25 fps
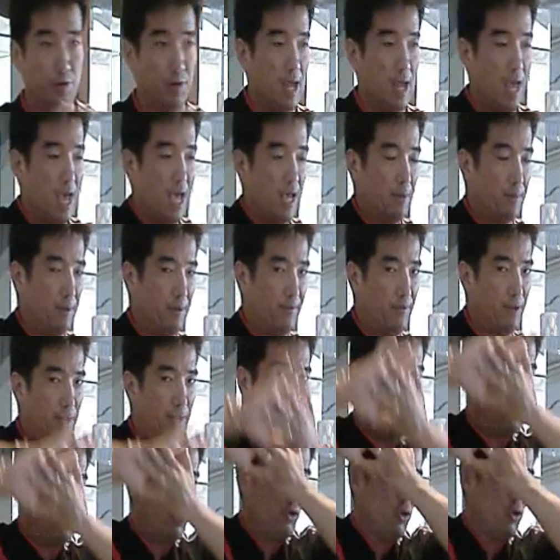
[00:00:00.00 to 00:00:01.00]
but if
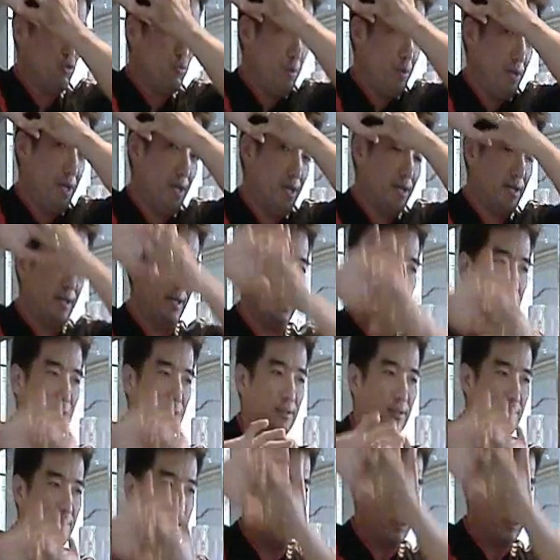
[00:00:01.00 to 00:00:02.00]
you get too big, like
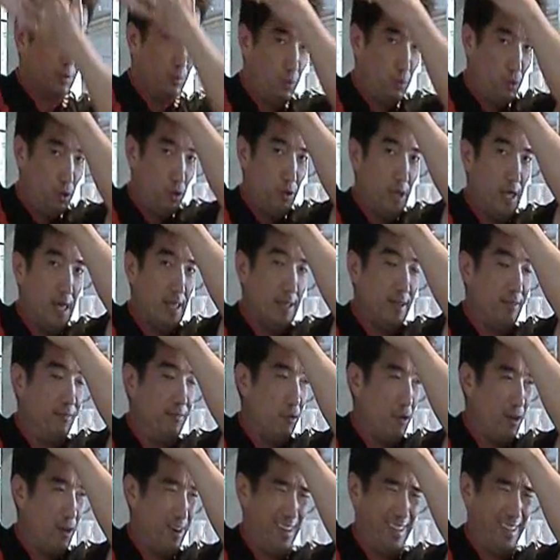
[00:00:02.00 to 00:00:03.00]
there's a pro that has
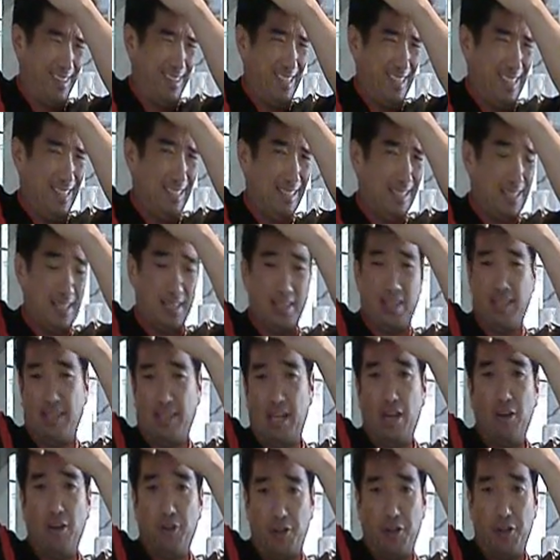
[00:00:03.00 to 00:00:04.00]
a forehand like this, like
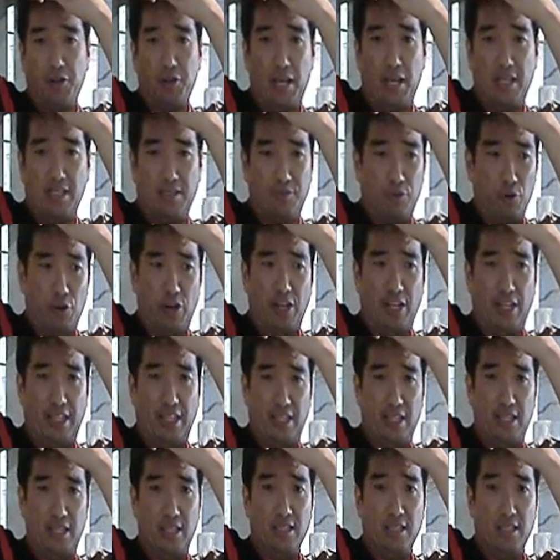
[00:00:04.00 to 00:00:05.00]
Donald Young has a forehand
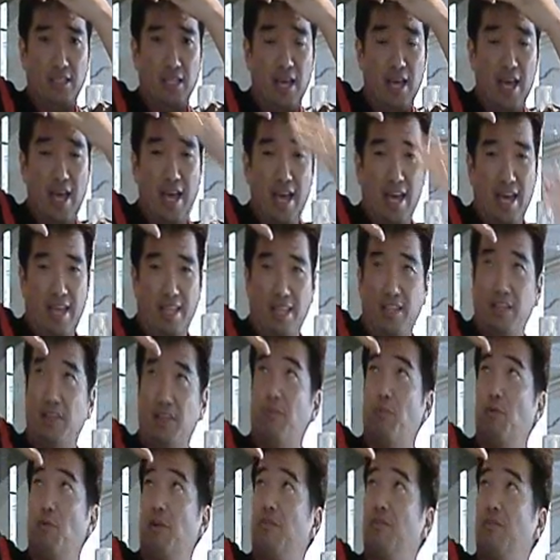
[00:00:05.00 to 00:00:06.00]
like this, and then
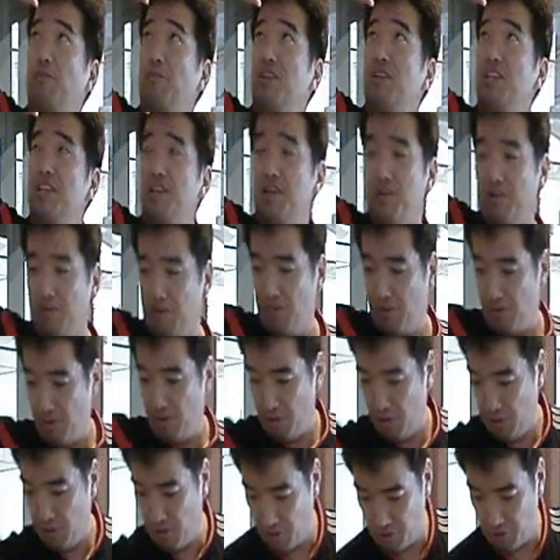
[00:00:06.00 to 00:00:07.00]
you have to bring from
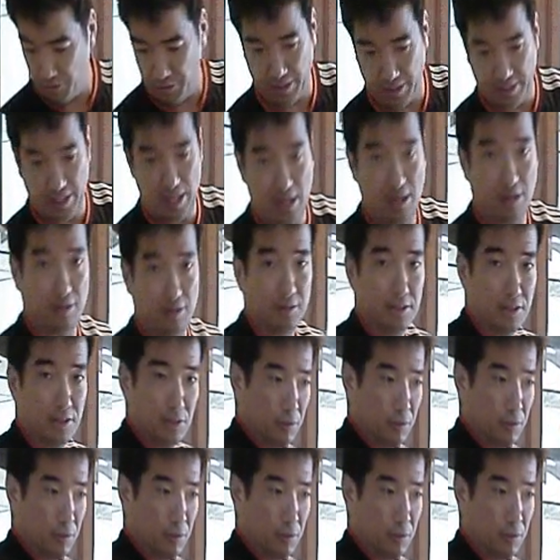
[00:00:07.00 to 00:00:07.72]
here all the way down.